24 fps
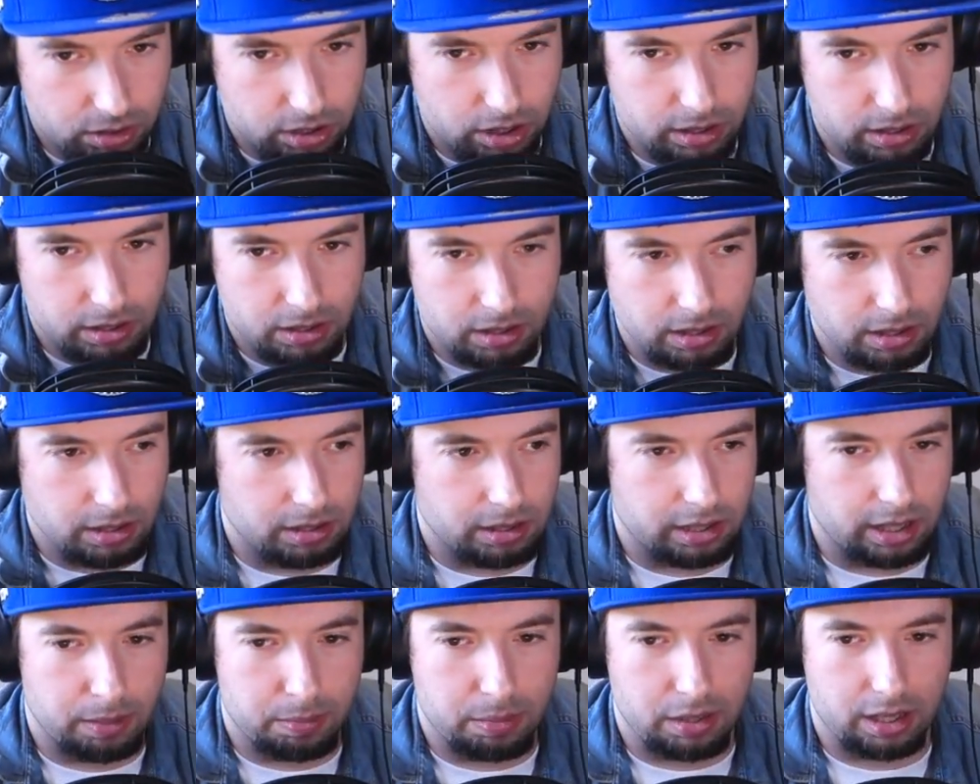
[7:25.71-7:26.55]
Jesus, it
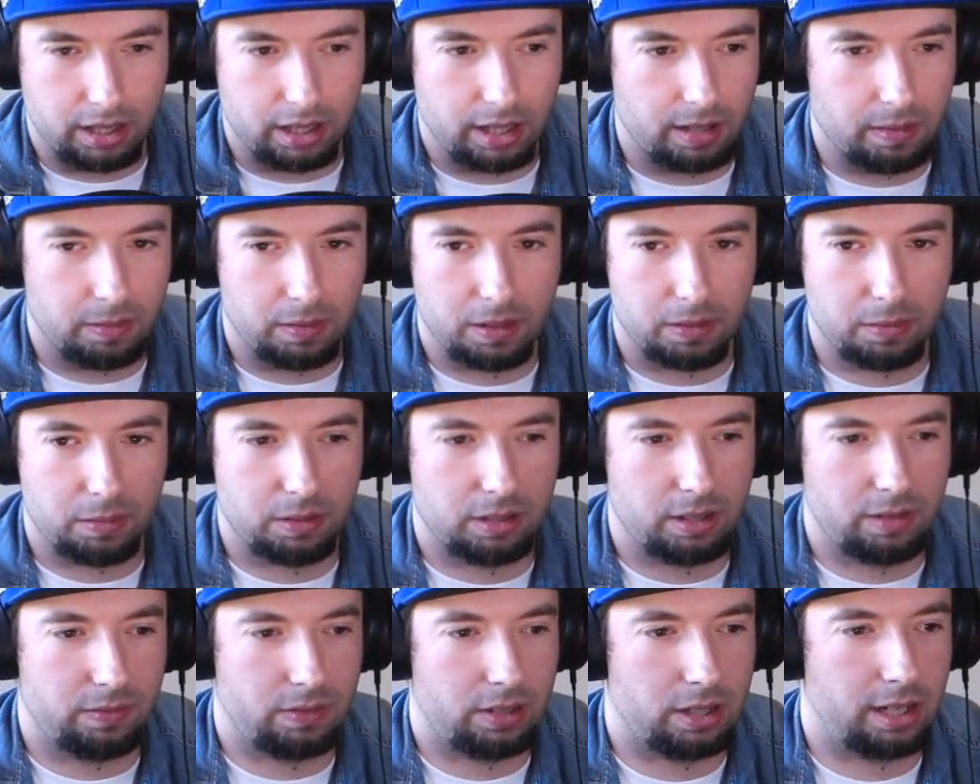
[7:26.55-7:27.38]
skipped at the end. Where,
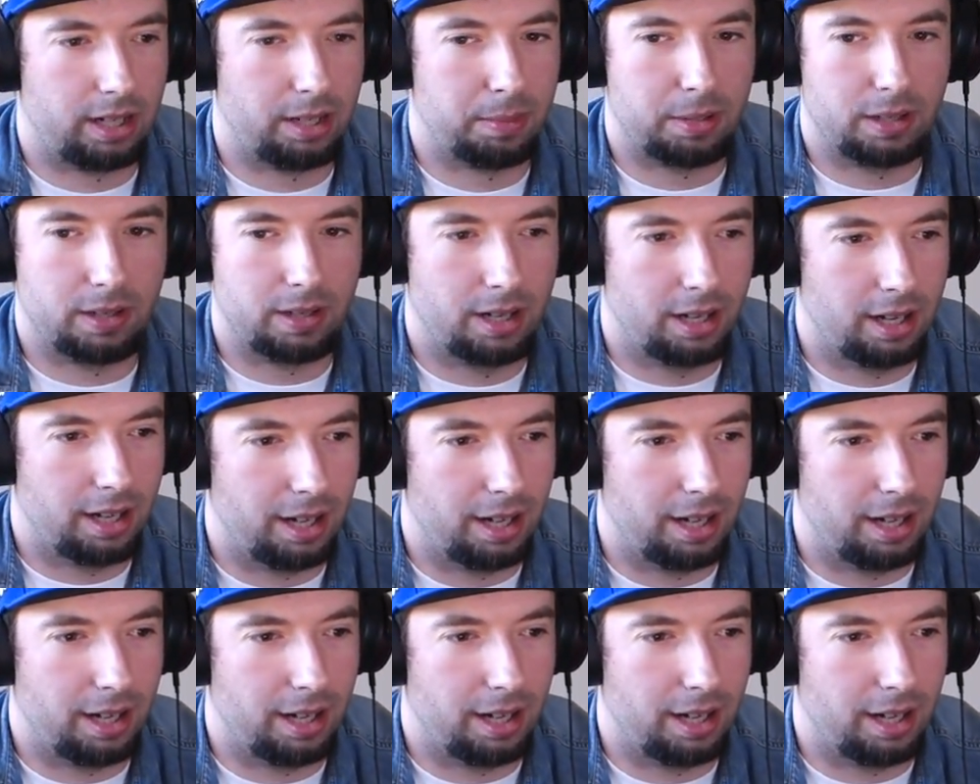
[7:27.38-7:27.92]
what the fuck happened?